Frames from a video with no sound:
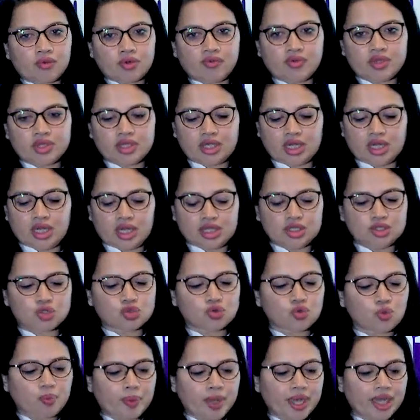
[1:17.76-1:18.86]
with regards
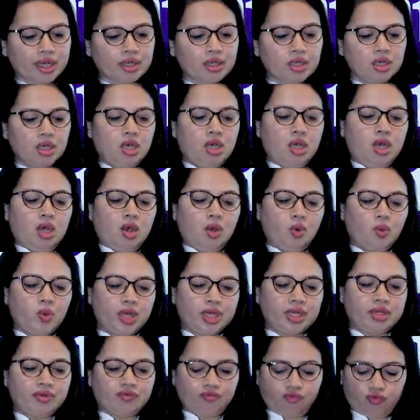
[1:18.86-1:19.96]
to pain,
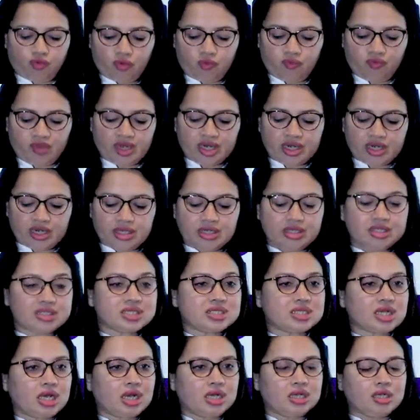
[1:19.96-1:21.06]
from when did it
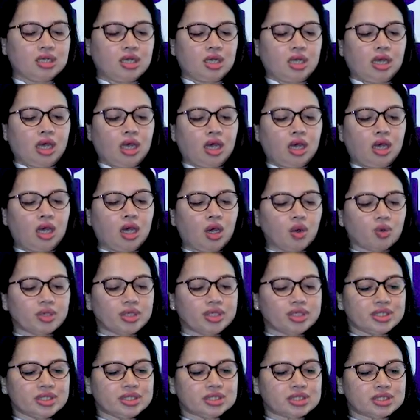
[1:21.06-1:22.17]
start, how
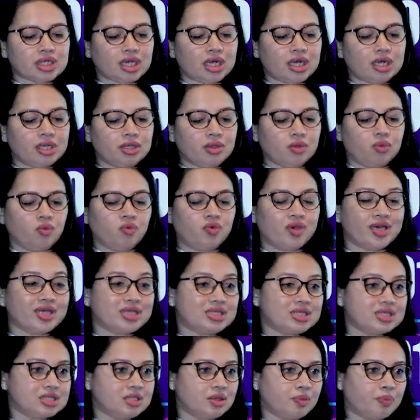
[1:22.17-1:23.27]
did it start, where
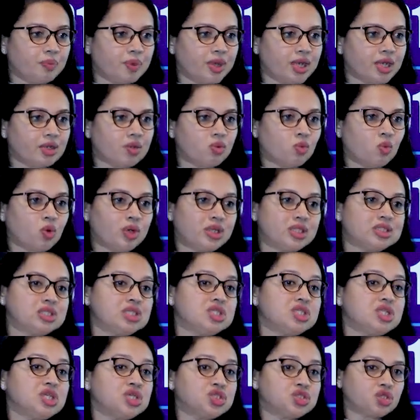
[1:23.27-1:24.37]
is the pain, what is the
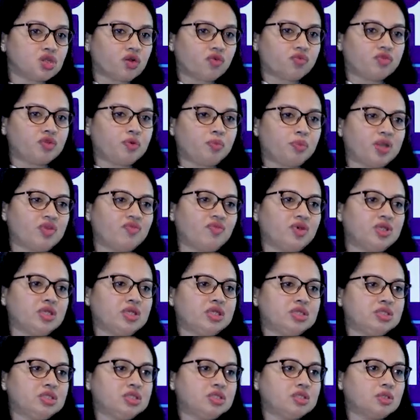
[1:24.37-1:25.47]
nature of the pain, whether
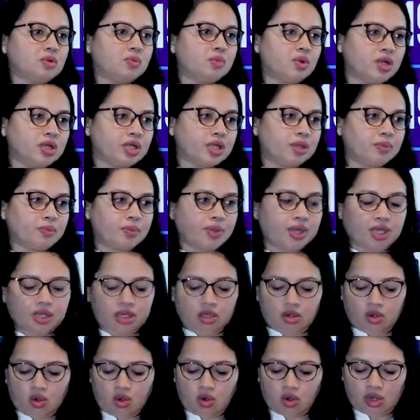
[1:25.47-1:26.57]
it is a burning
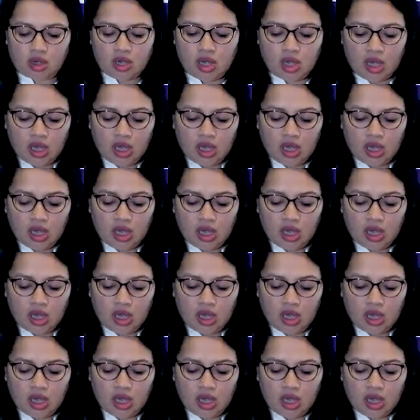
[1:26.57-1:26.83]
pain or